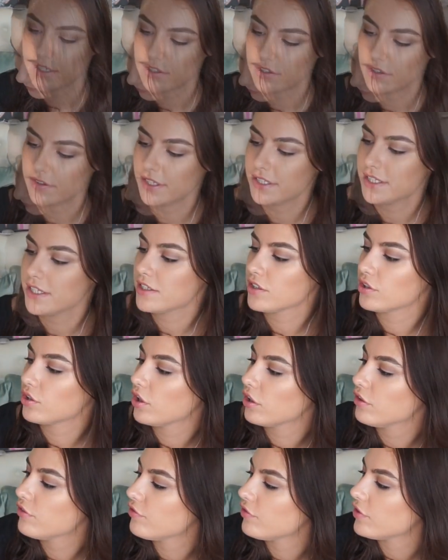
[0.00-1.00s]
So this is a
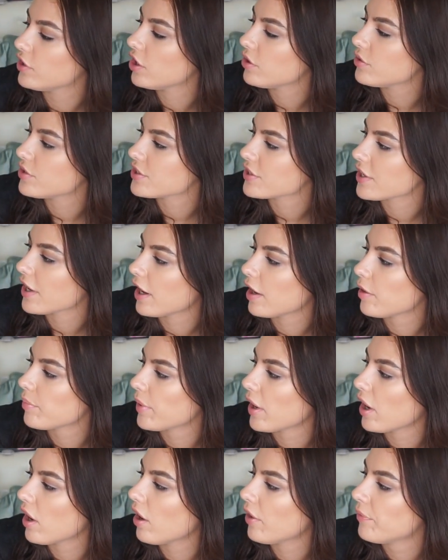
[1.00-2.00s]
good for you dessert
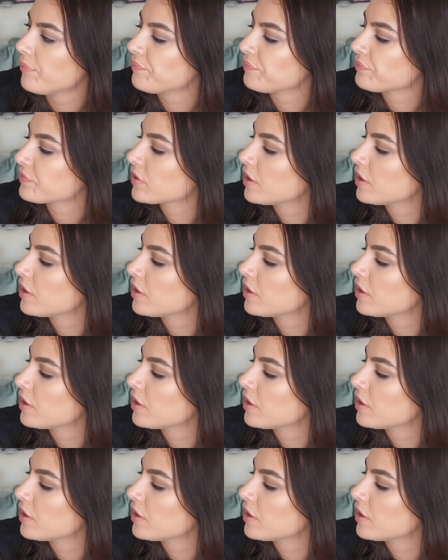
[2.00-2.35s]
bar.